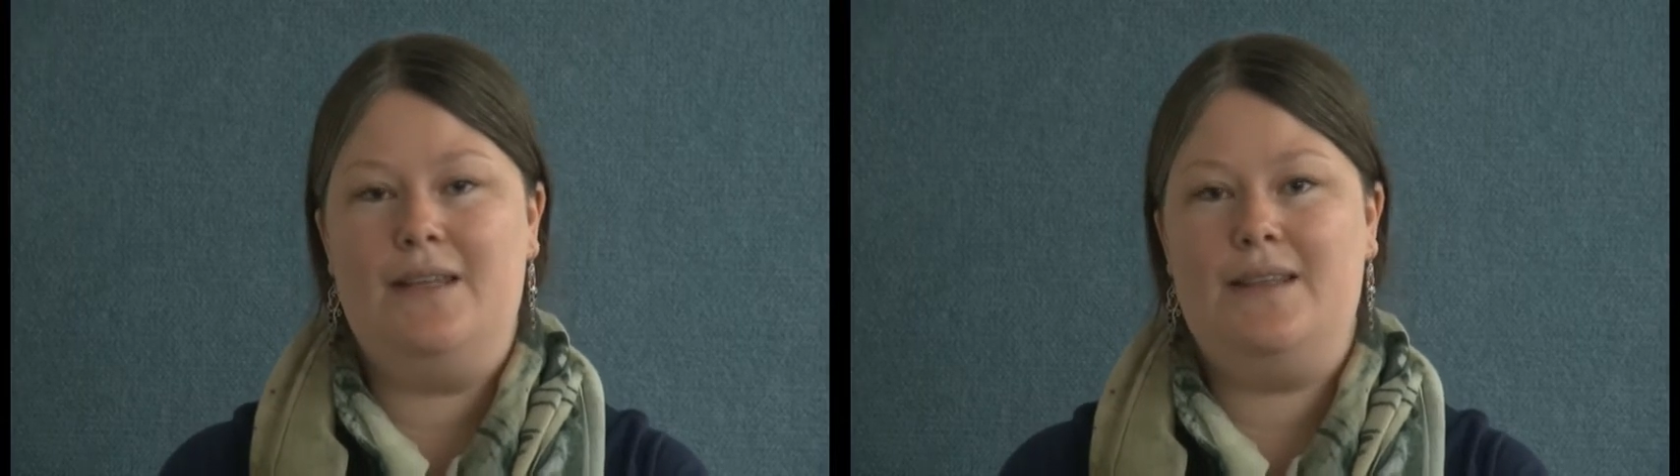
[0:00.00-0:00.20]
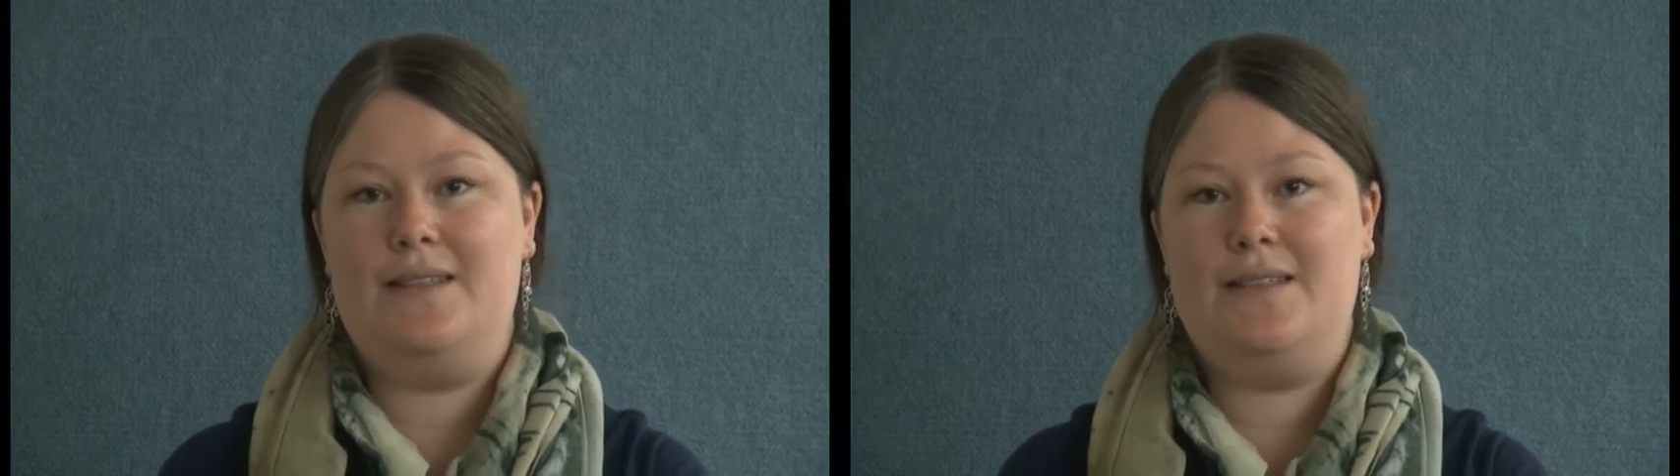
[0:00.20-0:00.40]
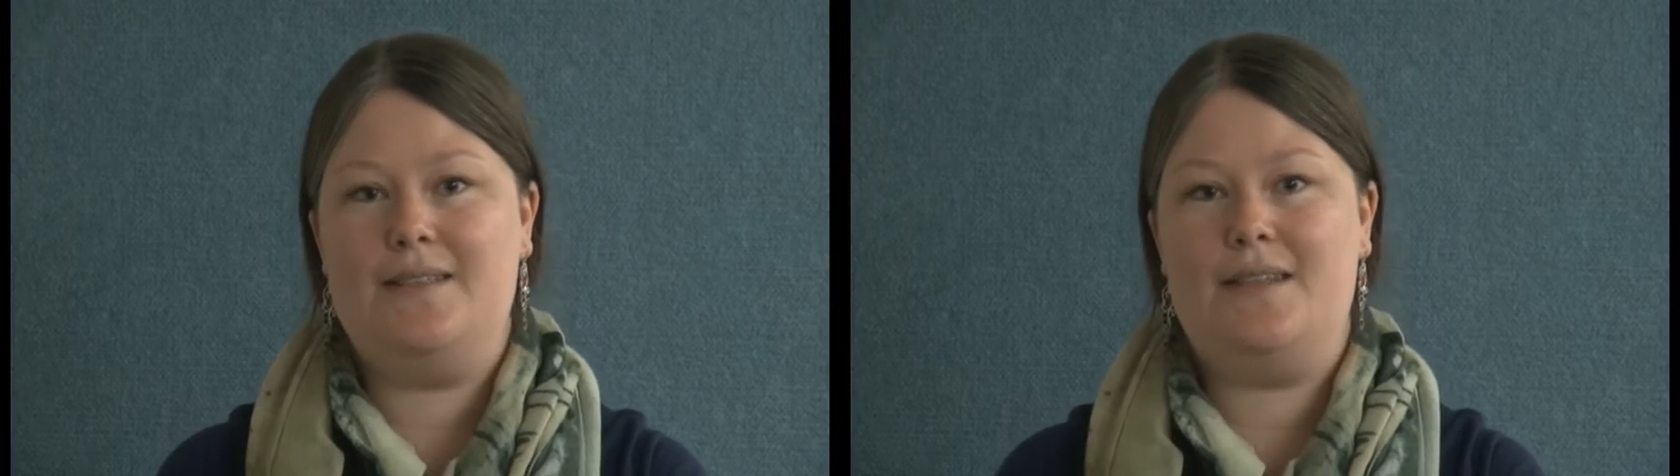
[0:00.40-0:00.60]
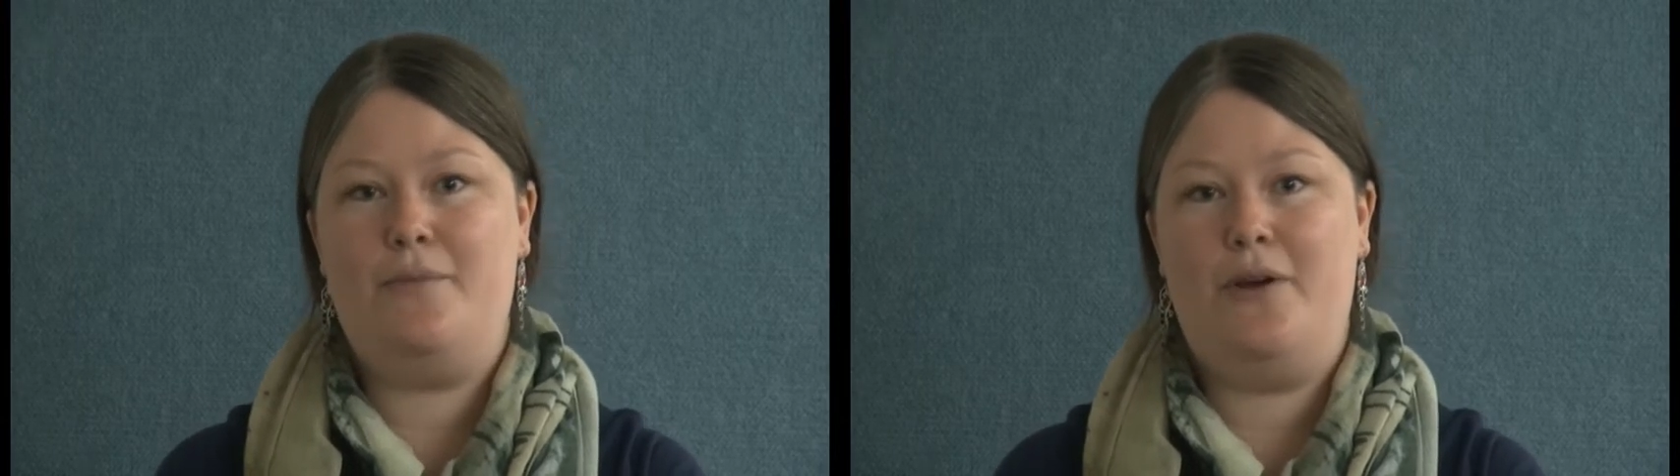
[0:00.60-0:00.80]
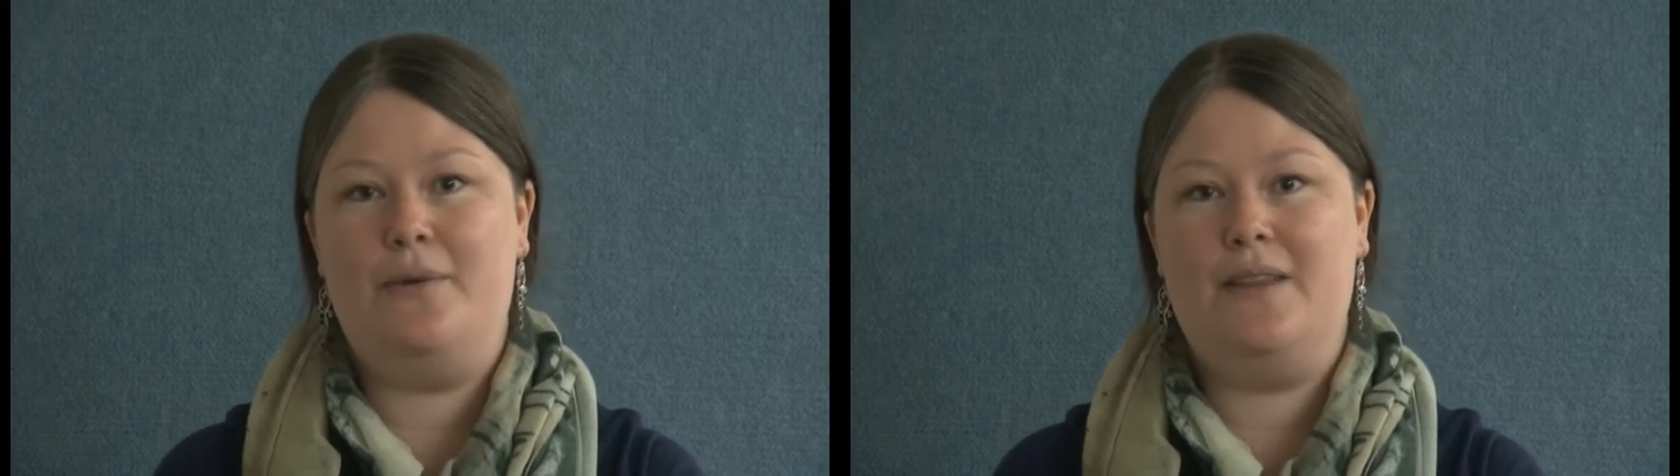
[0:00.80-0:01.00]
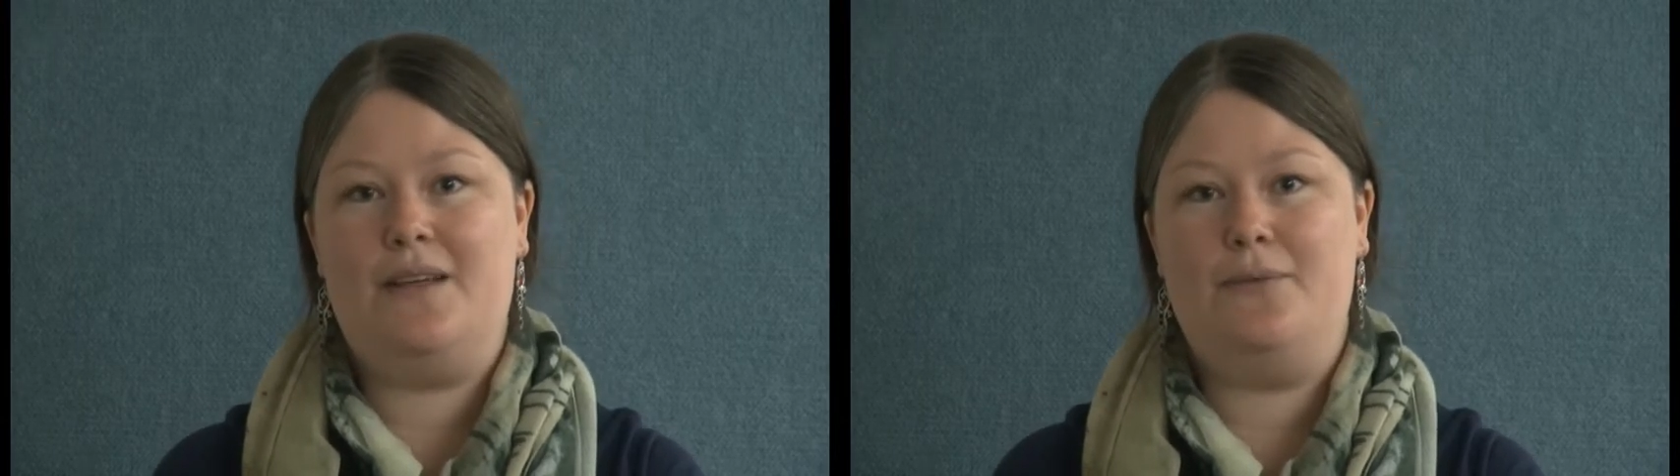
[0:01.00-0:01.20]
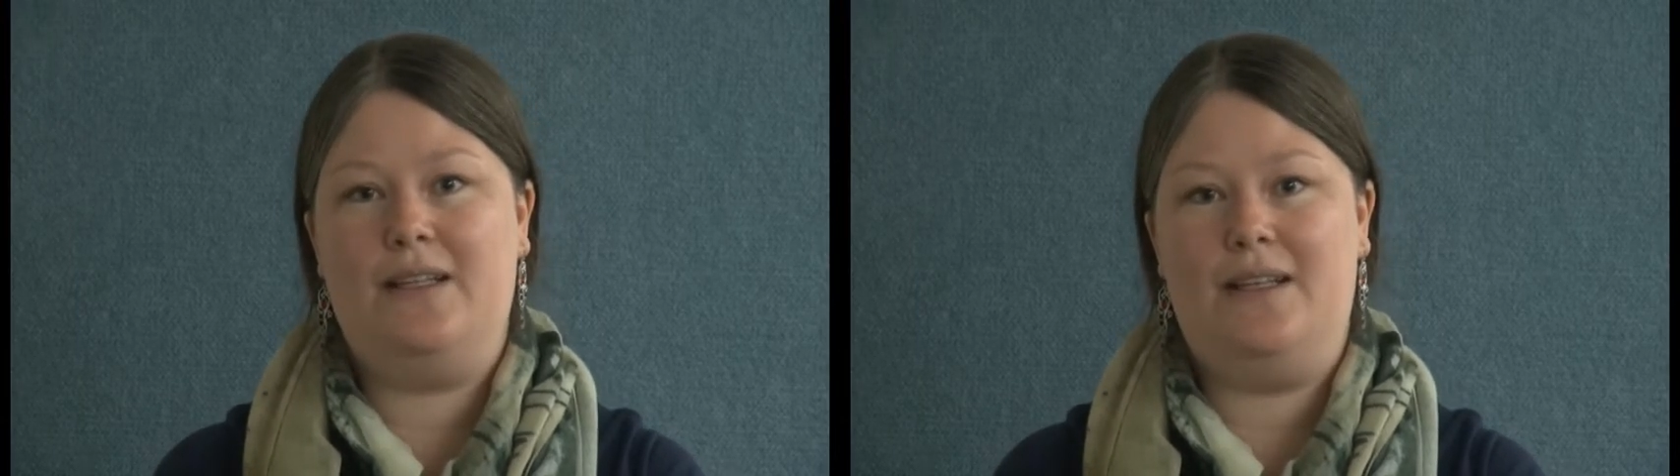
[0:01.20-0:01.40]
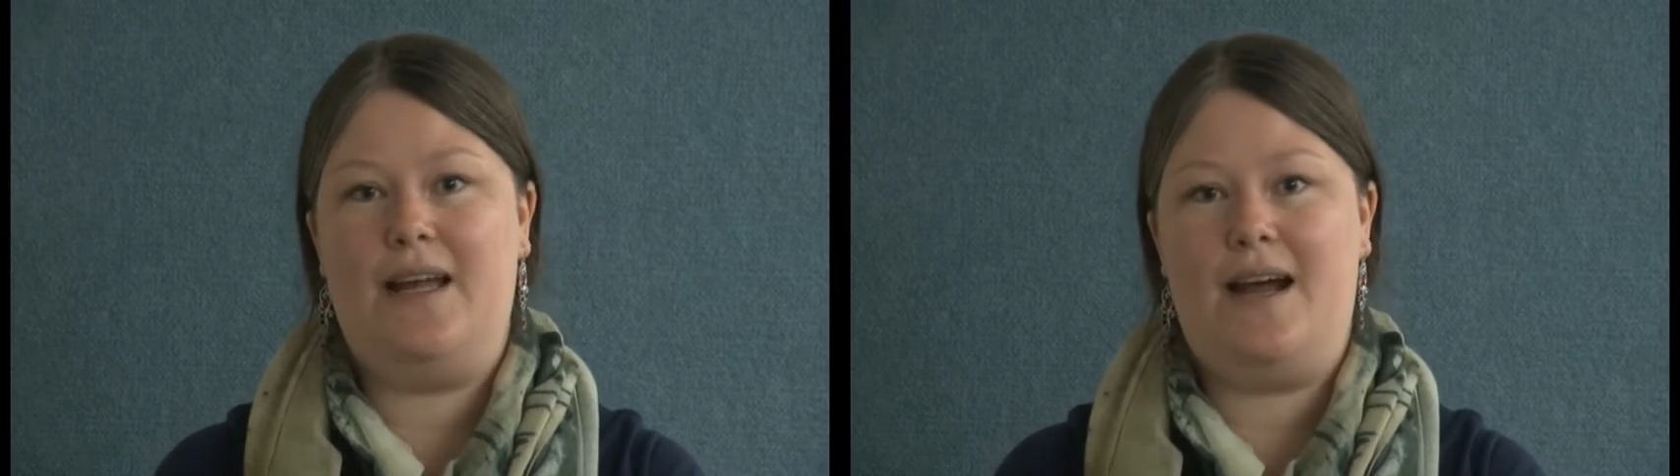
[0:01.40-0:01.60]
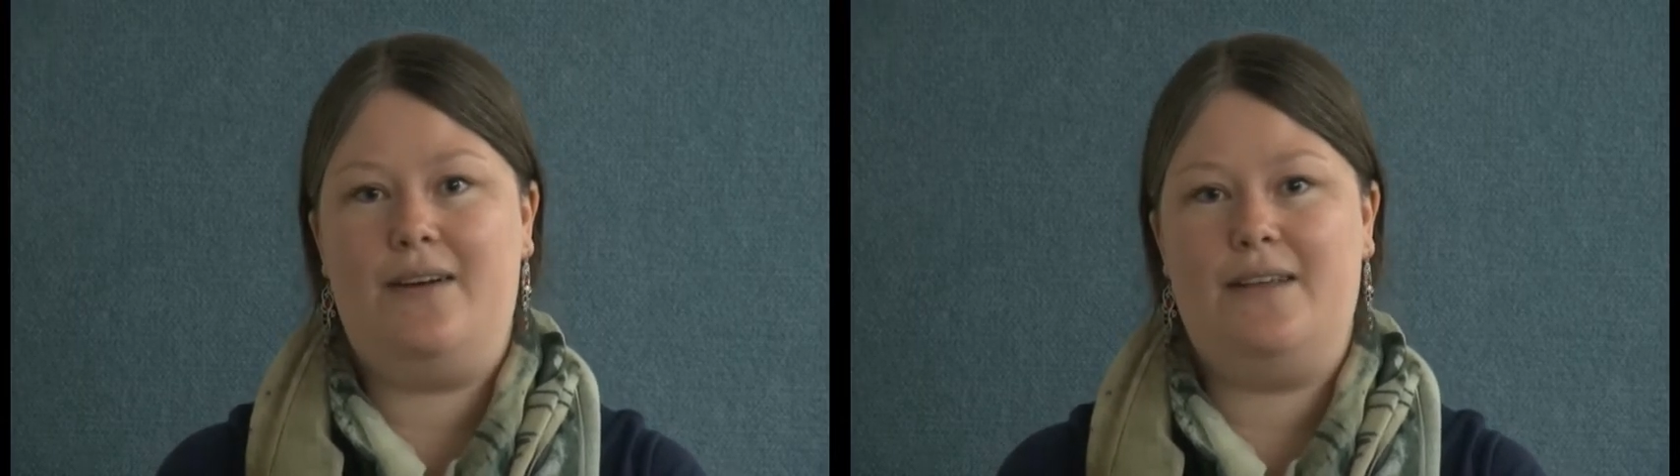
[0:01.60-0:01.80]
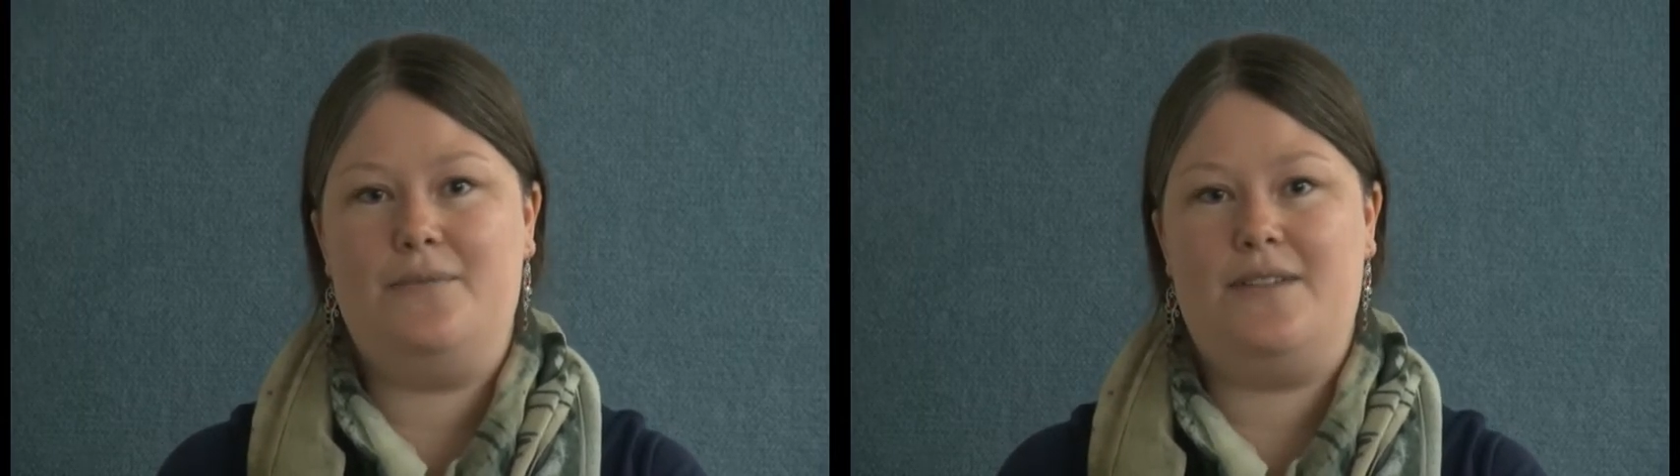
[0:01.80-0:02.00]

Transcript: This is the moment that will allow him